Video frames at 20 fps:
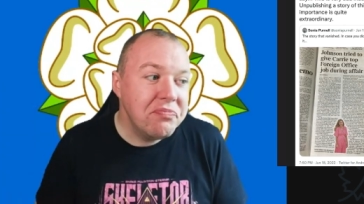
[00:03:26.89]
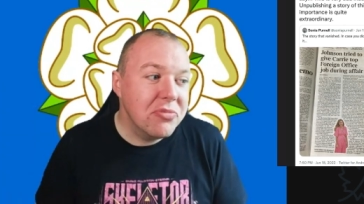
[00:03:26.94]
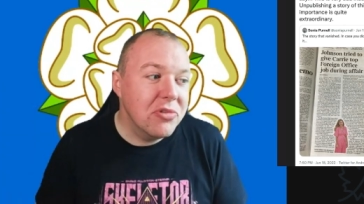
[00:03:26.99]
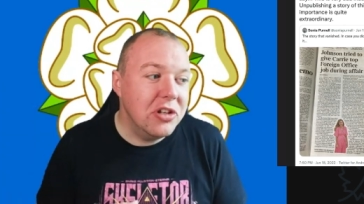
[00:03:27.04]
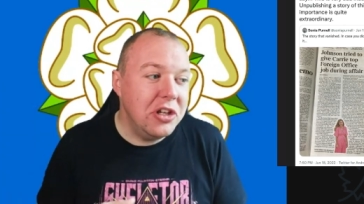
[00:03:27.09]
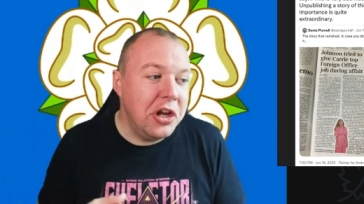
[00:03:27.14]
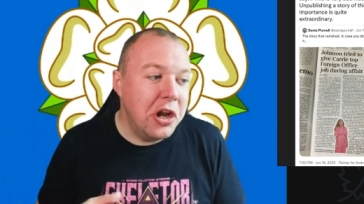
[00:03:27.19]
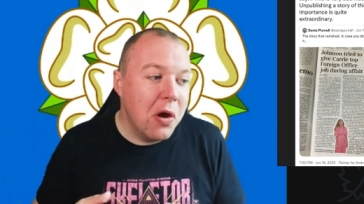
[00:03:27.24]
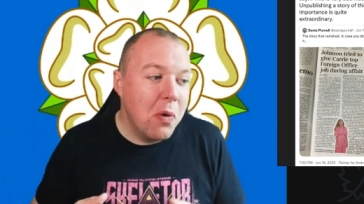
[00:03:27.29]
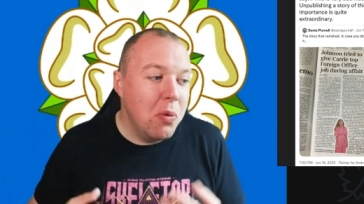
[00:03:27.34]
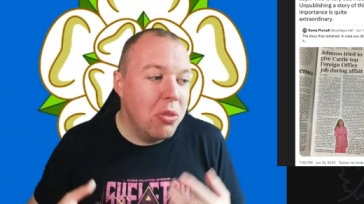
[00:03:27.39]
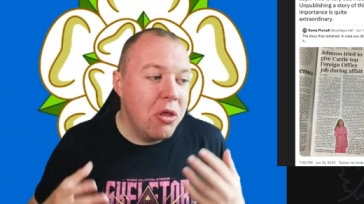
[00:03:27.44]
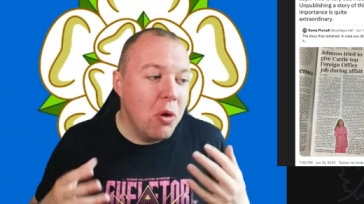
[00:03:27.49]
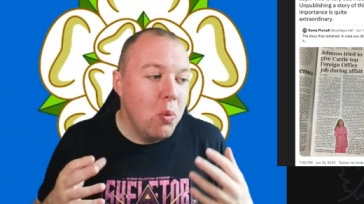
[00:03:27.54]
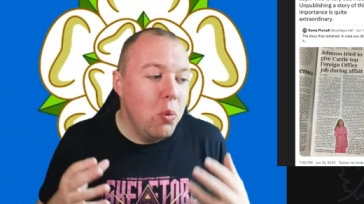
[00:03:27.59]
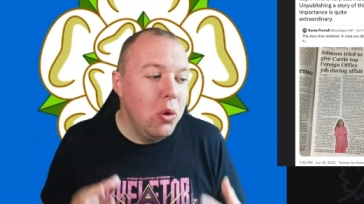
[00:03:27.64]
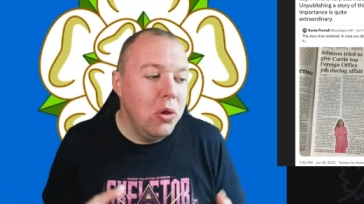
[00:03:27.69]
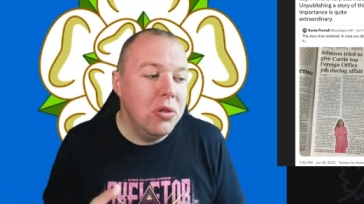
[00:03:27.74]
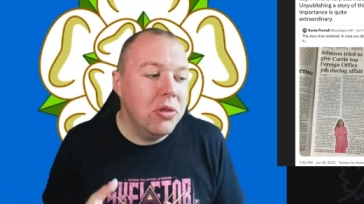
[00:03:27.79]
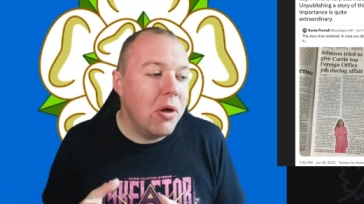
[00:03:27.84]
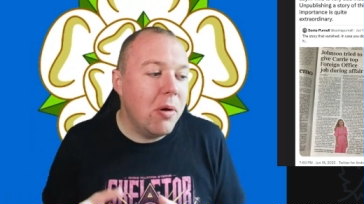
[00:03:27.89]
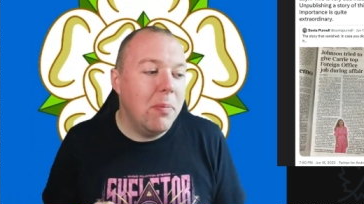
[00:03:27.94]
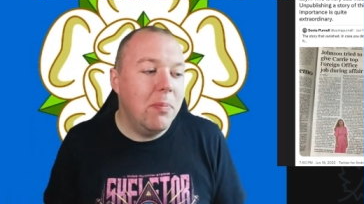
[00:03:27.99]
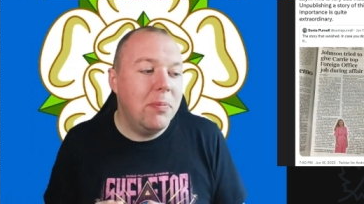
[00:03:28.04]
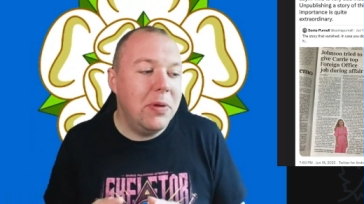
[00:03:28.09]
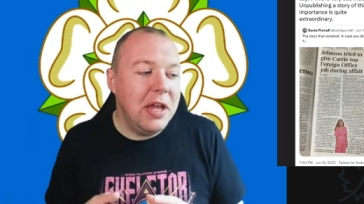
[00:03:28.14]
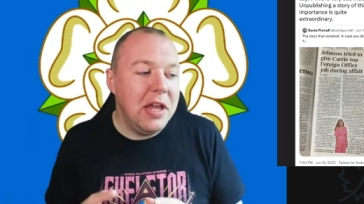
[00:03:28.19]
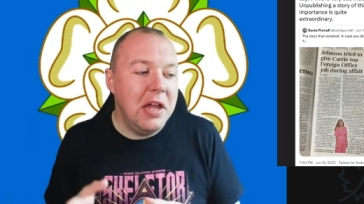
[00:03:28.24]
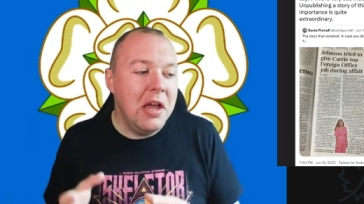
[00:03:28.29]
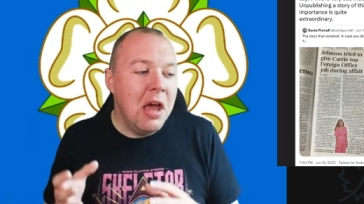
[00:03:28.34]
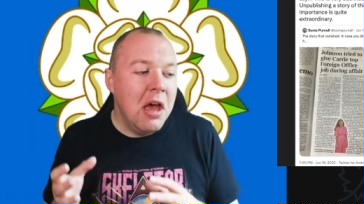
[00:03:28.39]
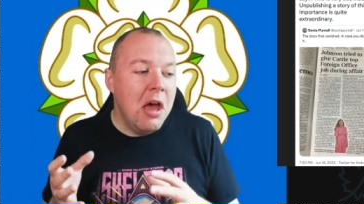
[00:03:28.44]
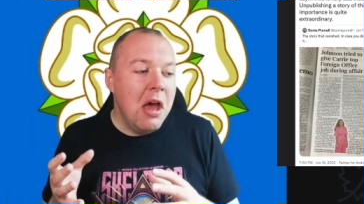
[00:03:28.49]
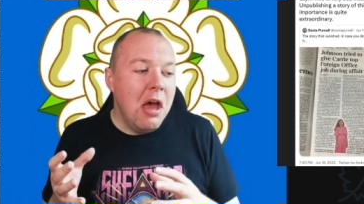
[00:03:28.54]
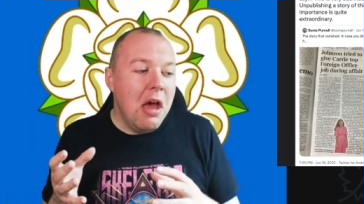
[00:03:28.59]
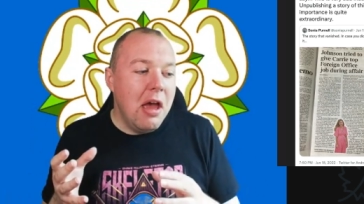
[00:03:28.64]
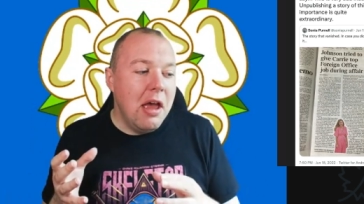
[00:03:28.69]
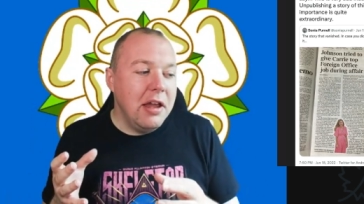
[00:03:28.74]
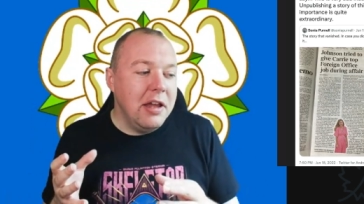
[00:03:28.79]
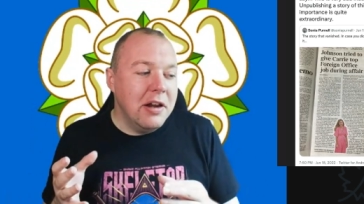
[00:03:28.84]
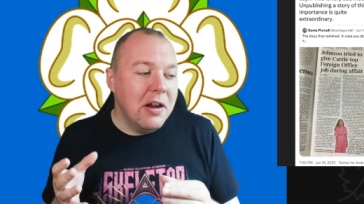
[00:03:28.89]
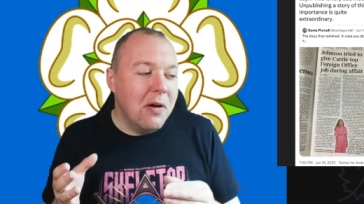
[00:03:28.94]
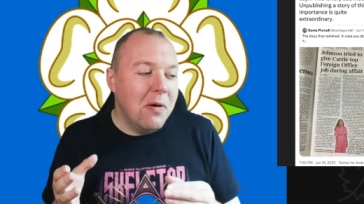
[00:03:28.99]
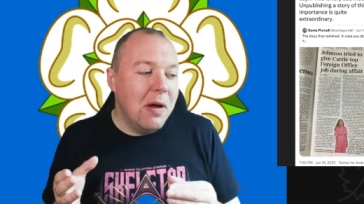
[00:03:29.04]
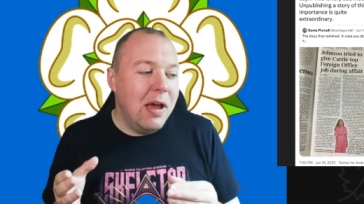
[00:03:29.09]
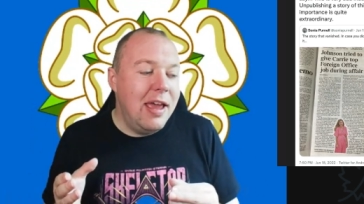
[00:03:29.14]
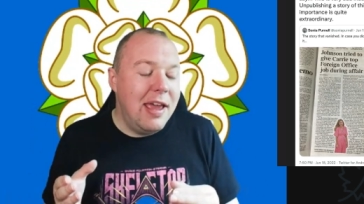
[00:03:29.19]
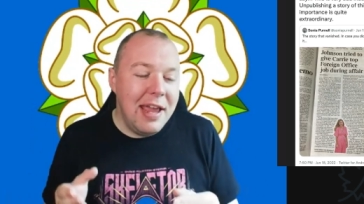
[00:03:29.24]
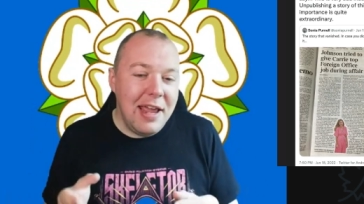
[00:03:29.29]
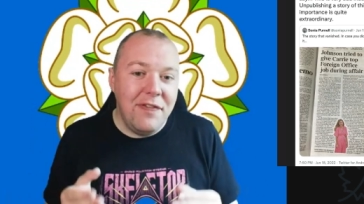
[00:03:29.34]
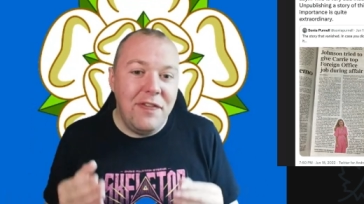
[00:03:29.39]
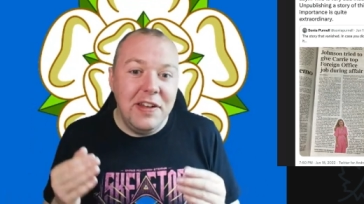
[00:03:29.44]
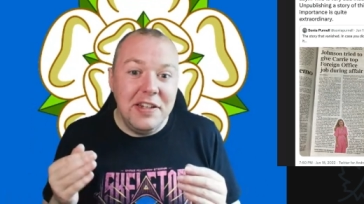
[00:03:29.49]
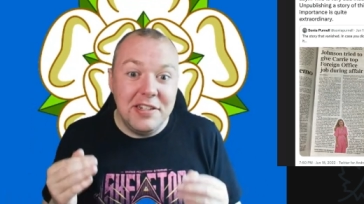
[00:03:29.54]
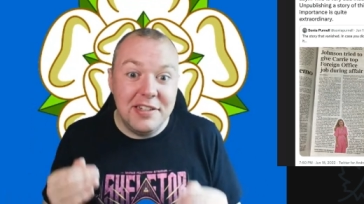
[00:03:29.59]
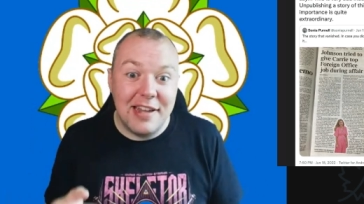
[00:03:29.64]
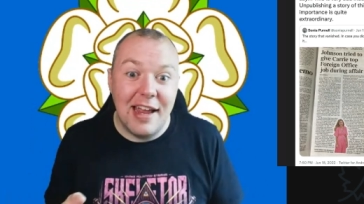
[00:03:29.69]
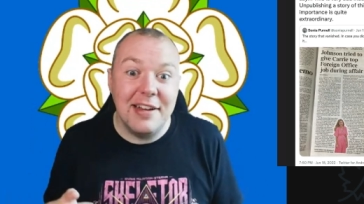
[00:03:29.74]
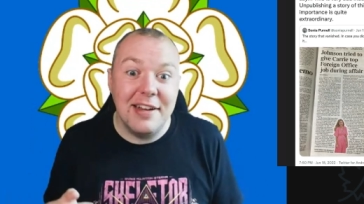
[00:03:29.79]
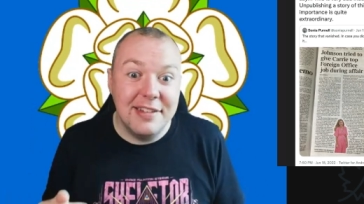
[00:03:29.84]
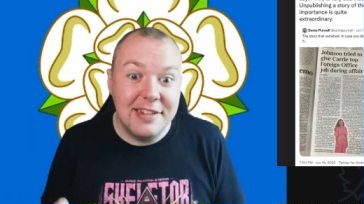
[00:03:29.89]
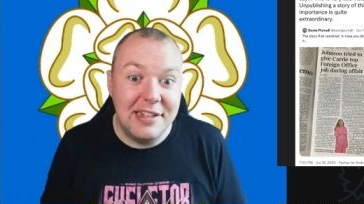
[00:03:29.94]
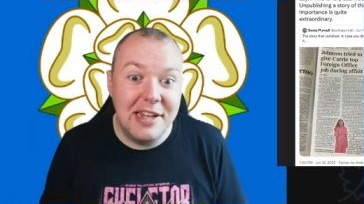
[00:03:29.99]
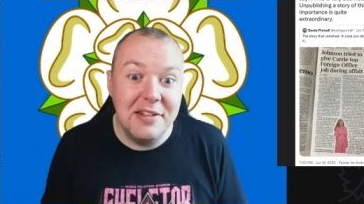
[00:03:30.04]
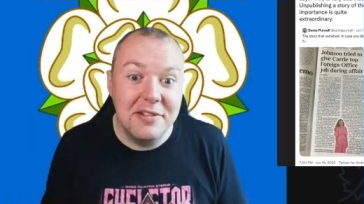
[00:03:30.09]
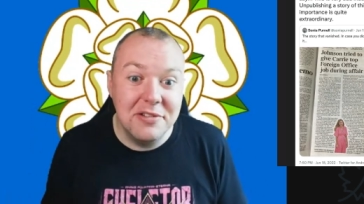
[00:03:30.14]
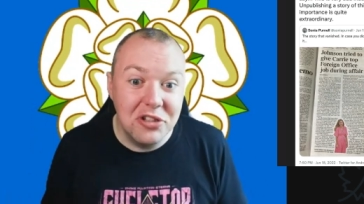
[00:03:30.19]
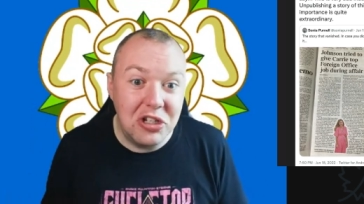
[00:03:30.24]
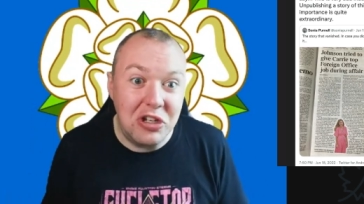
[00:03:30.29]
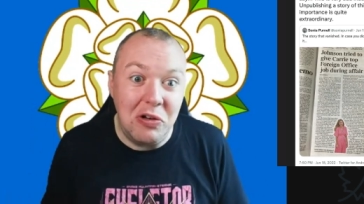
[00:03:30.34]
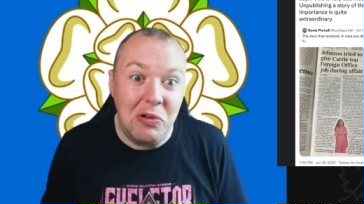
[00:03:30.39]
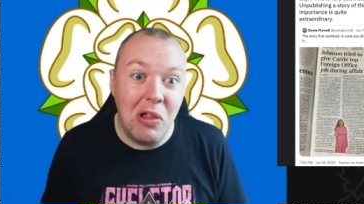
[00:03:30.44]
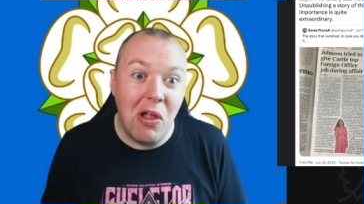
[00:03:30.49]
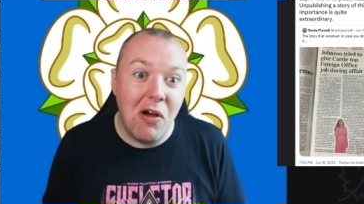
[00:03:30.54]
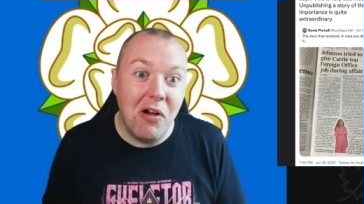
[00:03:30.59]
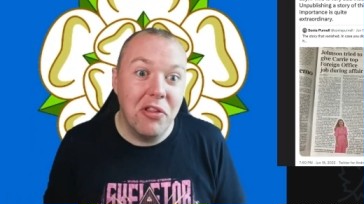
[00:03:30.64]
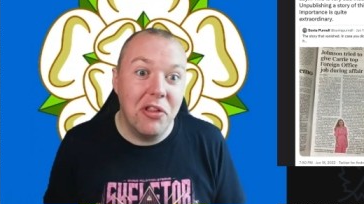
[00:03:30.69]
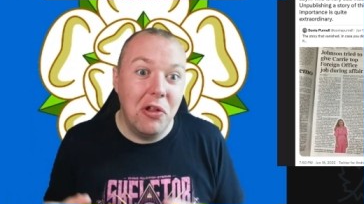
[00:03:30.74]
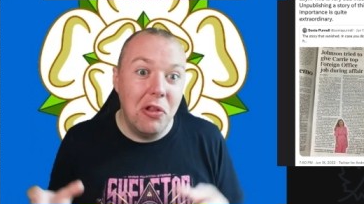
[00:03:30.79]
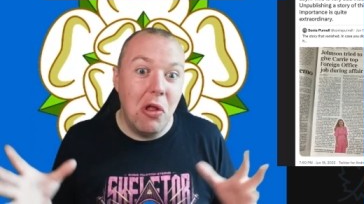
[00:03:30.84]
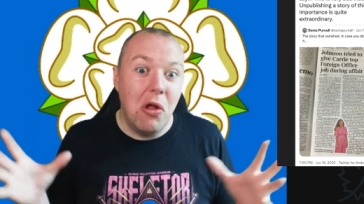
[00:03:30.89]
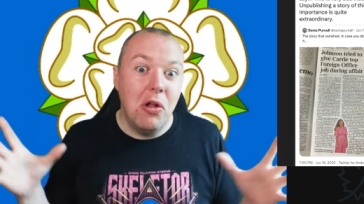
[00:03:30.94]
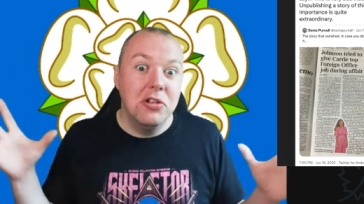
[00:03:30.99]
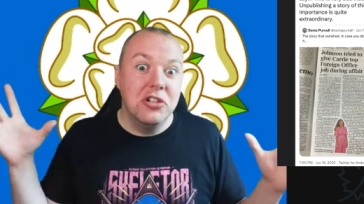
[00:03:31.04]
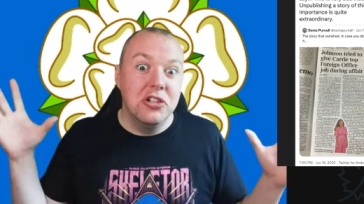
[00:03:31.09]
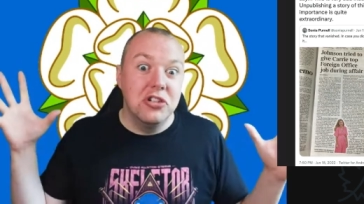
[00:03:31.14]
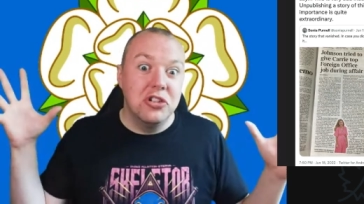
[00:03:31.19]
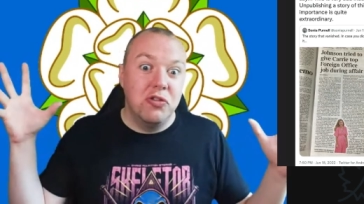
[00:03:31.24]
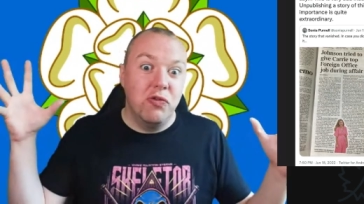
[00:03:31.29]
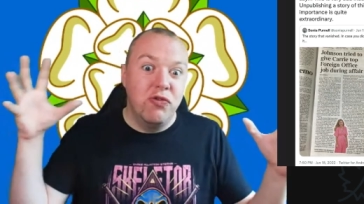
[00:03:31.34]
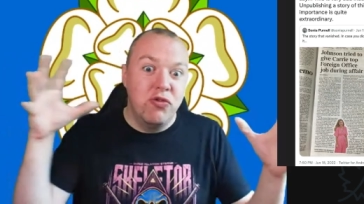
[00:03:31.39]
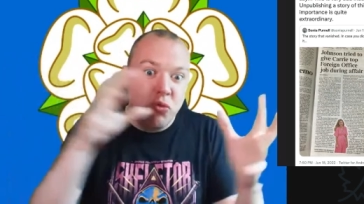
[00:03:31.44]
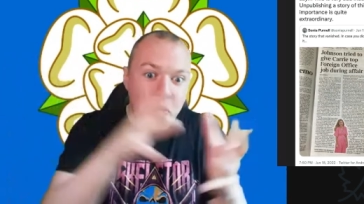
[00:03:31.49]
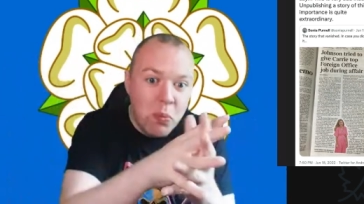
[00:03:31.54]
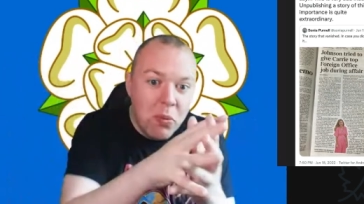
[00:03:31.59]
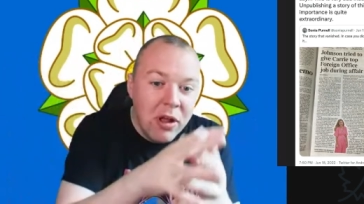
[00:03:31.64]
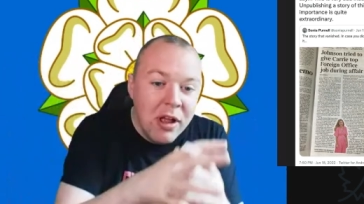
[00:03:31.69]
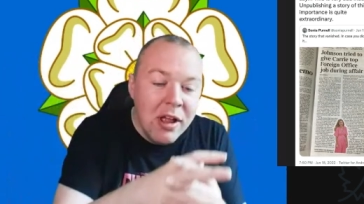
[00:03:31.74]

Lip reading: You know, there will not be, you know, if he stands still too long, they'll all just, you